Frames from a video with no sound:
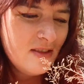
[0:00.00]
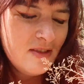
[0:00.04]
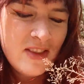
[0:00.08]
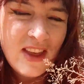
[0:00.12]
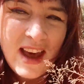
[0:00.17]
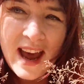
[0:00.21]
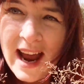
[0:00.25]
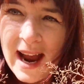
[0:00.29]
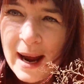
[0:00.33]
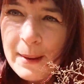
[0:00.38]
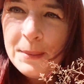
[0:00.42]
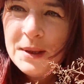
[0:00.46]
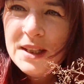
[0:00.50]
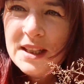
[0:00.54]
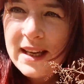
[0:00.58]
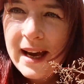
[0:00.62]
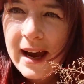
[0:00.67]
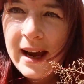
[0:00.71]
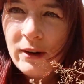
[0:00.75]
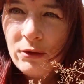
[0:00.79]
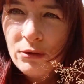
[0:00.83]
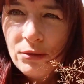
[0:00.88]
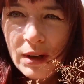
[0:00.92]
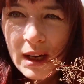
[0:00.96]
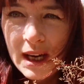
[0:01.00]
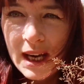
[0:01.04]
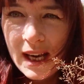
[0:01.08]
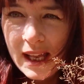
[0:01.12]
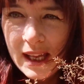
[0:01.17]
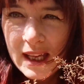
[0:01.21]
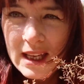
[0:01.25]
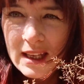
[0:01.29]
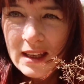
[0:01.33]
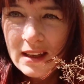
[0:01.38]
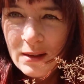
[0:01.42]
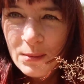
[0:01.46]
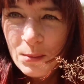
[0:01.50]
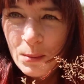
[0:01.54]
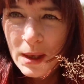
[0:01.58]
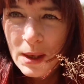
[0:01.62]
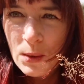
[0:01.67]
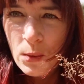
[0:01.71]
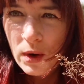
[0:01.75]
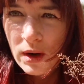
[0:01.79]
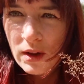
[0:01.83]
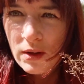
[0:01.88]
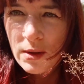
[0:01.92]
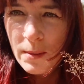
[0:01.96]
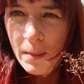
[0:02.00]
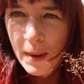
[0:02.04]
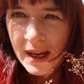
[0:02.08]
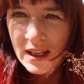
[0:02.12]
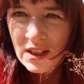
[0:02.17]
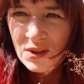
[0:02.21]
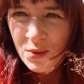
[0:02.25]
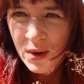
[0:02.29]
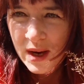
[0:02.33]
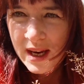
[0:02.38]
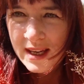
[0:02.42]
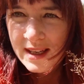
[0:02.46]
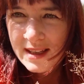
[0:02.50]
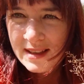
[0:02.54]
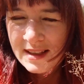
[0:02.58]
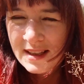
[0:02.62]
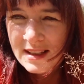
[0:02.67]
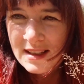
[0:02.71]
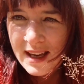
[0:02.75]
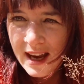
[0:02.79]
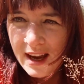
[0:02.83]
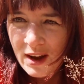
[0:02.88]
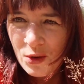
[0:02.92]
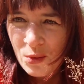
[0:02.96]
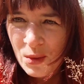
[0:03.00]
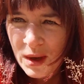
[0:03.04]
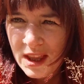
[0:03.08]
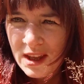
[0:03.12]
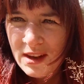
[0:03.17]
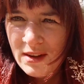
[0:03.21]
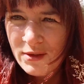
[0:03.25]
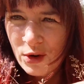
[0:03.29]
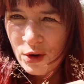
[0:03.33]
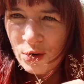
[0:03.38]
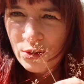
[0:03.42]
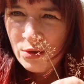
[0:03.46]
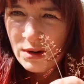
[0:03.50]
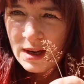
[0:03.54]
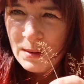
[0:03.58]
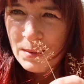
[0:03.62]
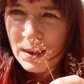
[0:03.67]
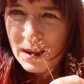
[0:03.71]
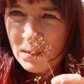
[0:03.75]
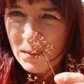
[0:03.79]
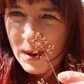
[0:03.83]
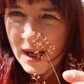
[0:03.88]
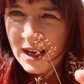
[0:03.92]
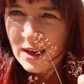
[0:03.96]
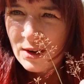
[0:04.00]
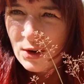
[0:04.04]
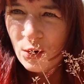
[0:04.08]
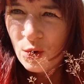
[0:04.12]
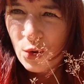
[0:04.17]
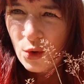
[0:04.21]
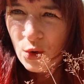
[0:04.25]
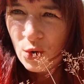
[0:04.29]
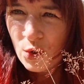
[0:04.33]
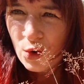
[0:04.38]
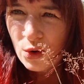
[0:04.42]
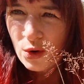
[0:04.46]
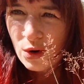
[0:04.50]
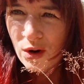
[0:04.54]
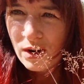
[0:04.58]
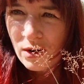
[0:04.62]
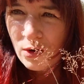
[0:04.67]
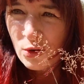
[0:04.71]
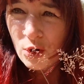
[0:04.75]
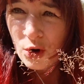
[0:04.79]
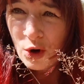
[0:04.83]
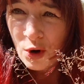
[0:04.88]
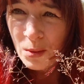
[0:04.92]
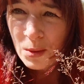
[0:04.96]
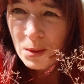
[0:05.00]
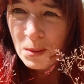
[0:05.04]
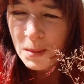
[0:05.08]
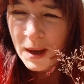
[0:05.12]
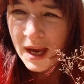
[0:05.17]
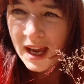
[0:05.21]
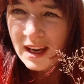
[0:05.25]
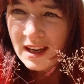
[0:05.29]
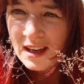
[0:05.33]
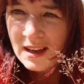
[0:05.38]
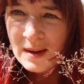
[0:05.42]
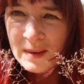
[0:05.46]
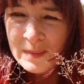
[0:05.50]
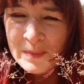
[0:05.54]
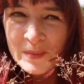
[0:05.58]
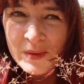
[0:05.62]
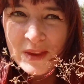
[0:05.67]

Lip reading: the habitat really can be one of the best ways to tell whether you've got creeping bent or common bent.